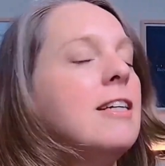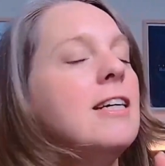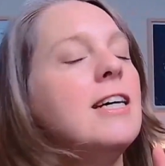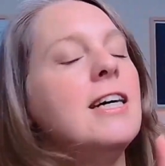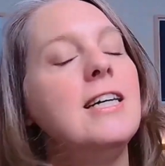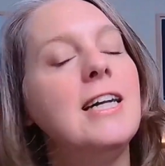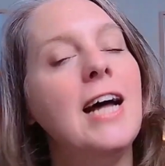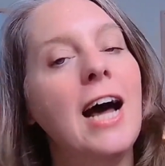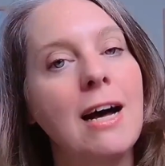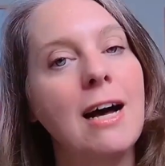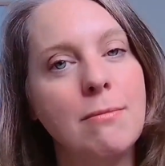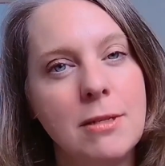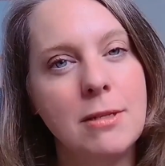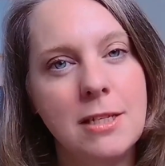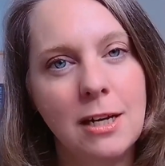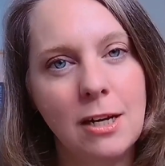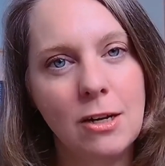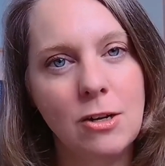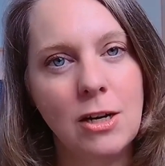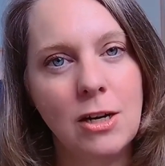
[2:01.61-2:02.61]
And
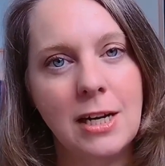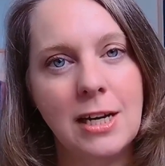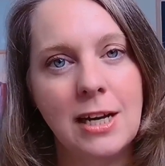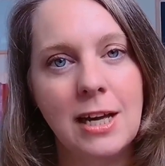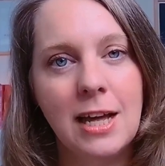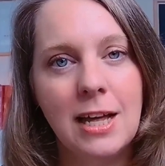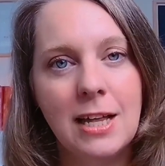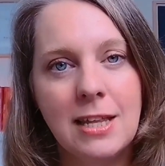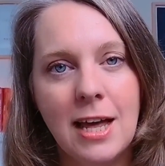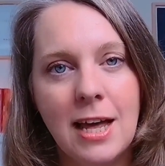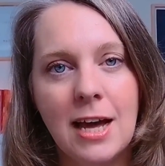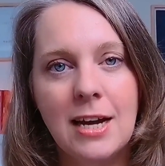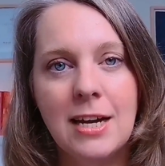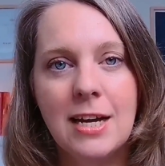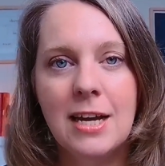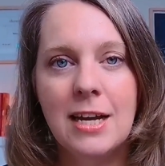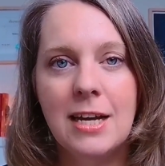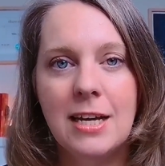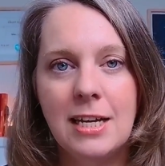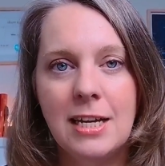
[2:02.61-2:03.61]
absolutely, that
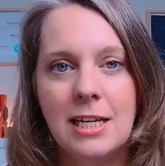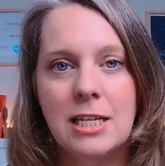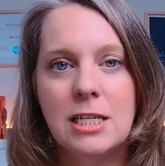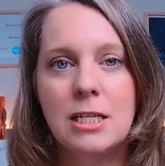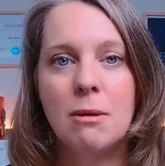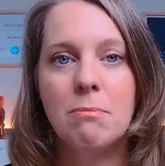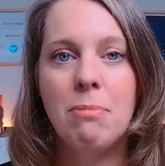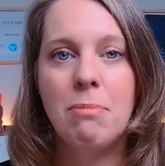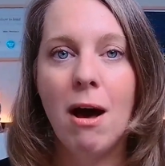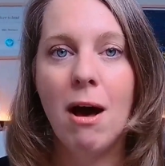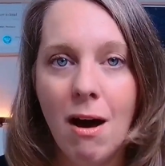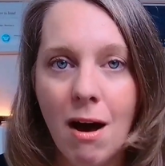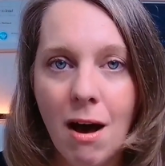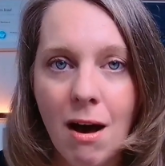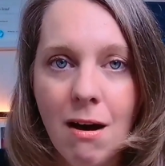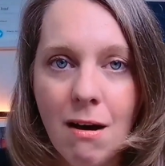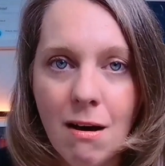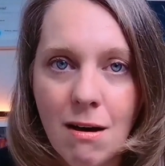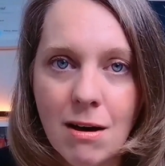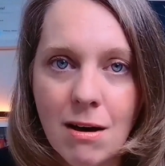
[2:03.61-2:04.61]
is
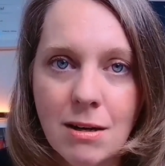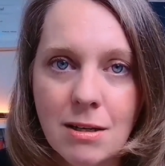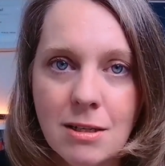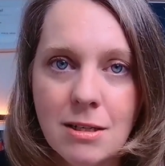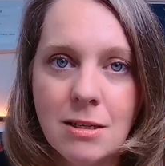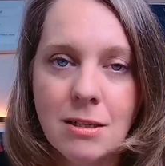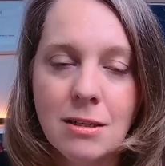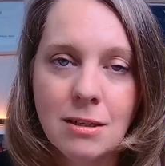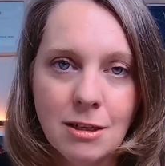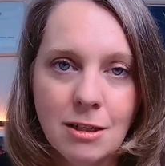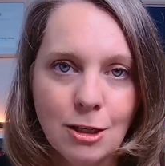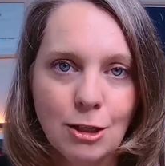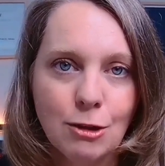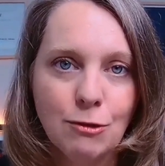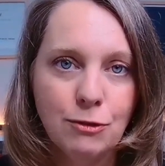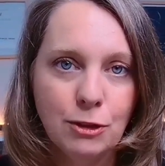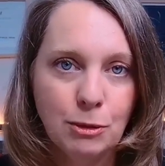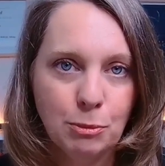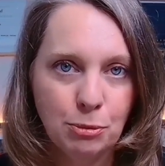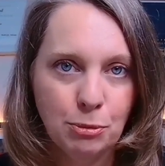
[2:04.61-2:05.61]
part
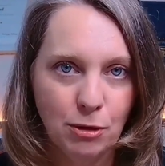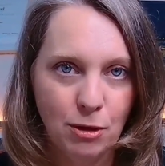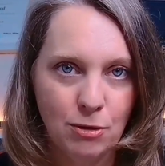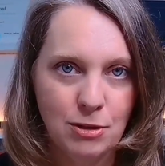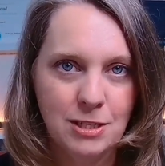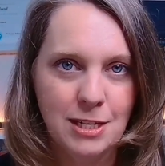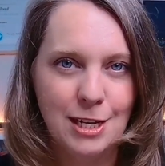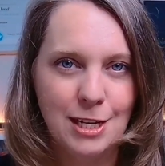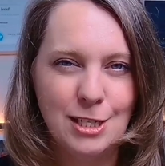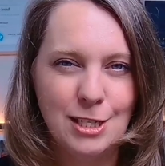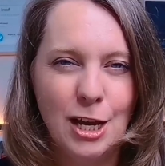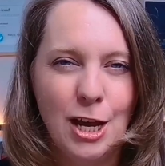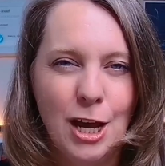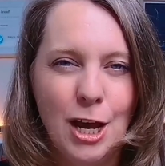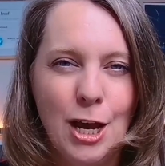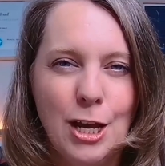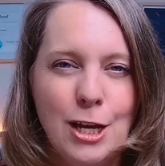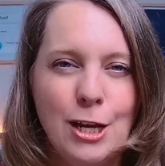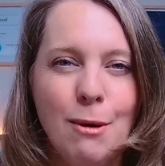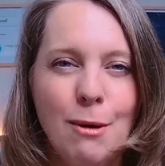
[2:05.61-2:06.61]
of the process.
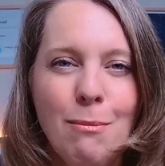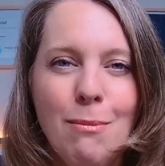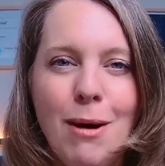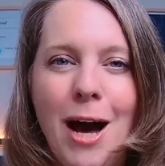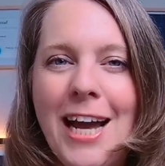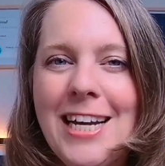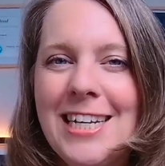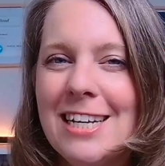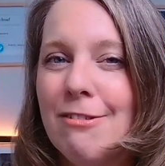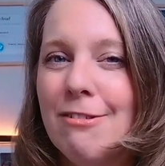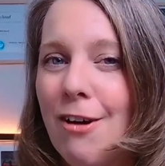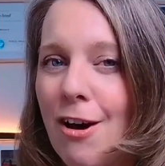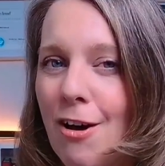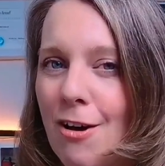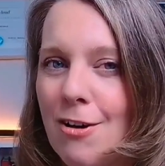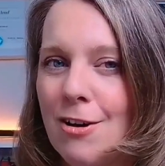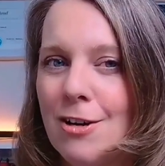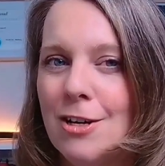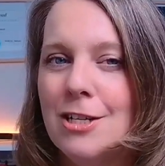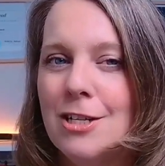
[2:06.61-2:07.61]
You might have
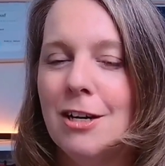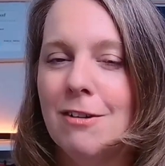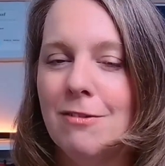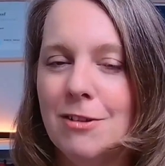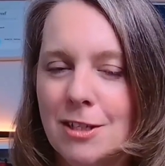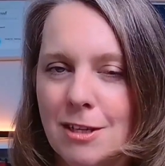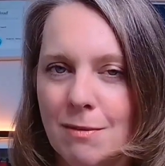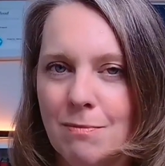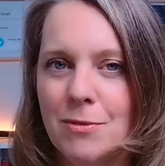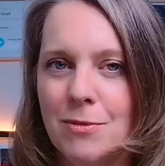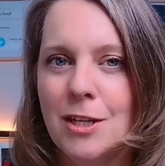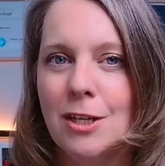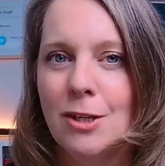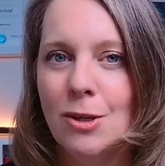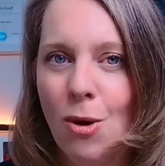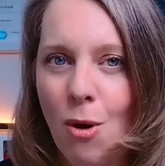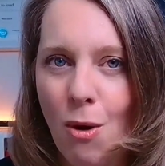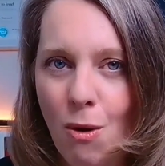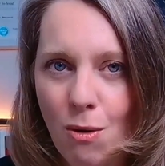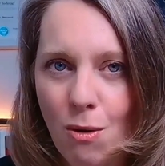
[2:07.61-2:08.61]
heard of something
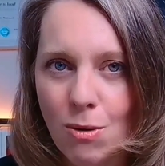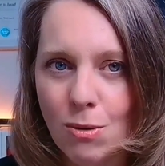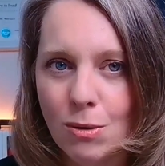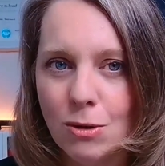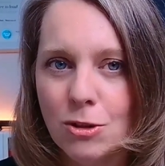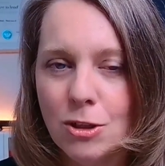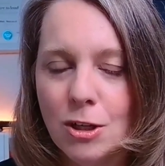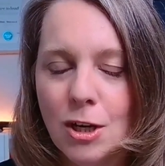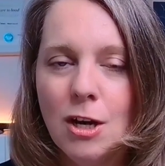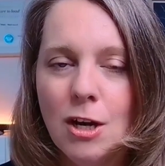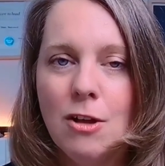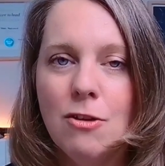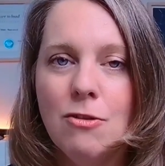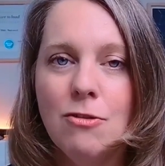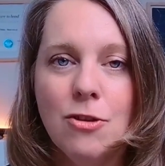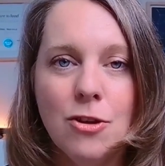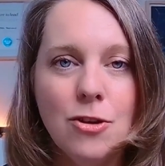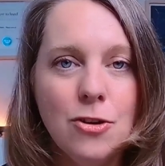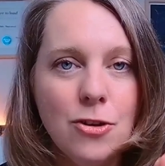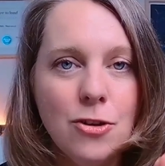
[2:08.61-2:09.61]
called
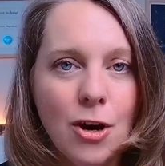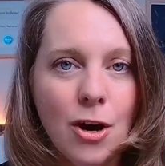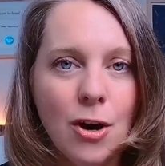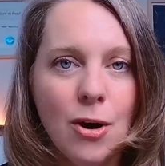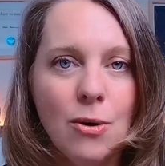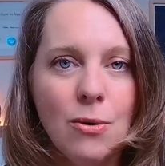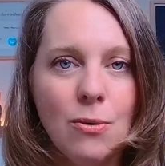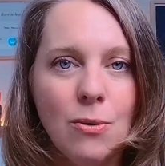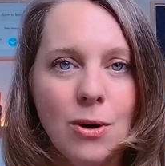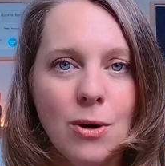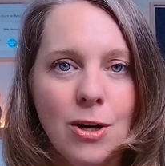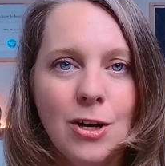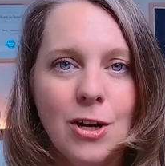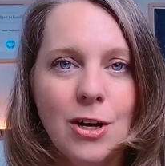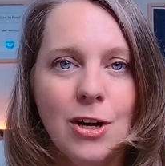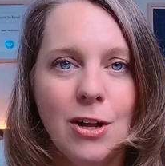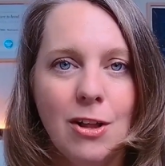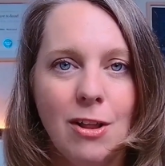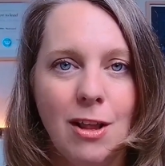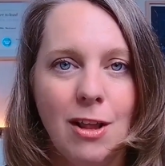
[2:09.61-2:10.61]
the know,
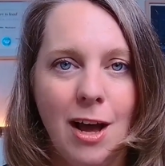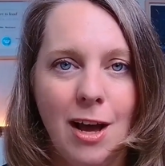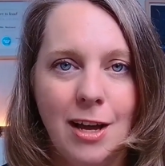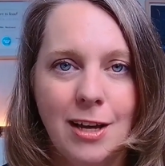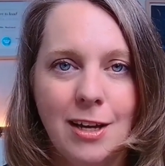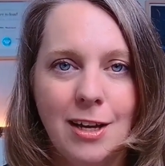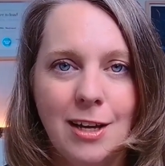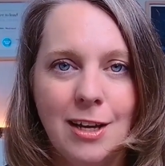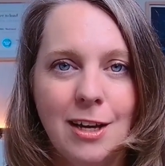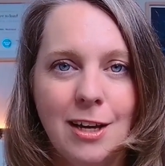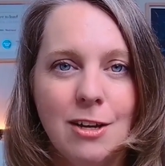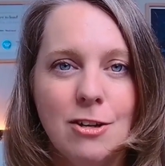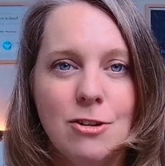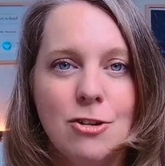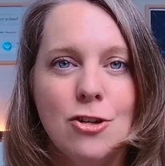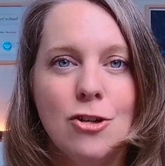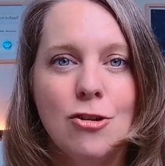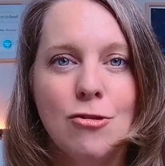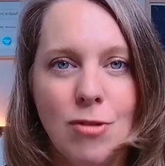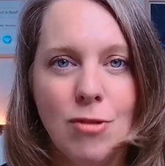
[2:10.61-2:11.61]
like,
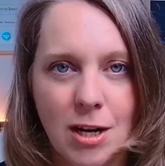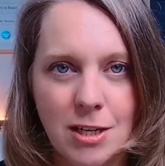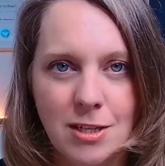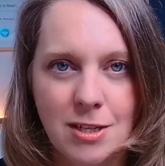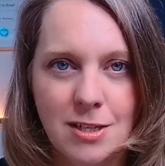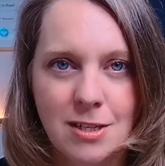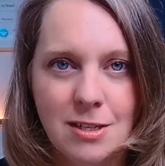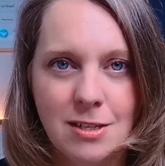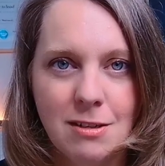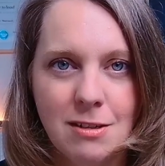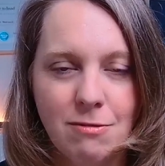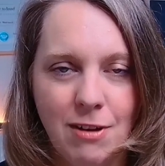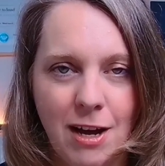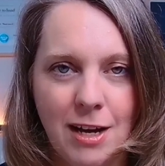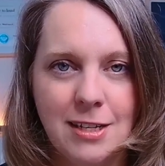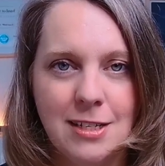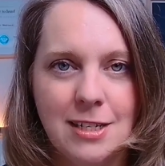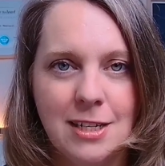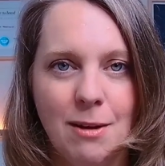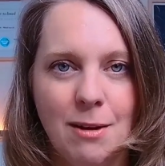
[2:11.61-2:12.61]
trust
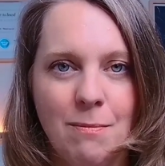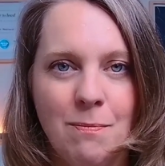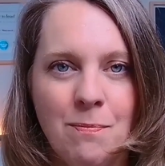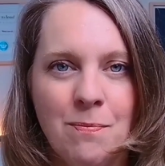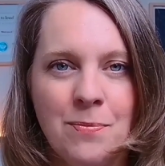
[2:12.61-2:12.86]
factor.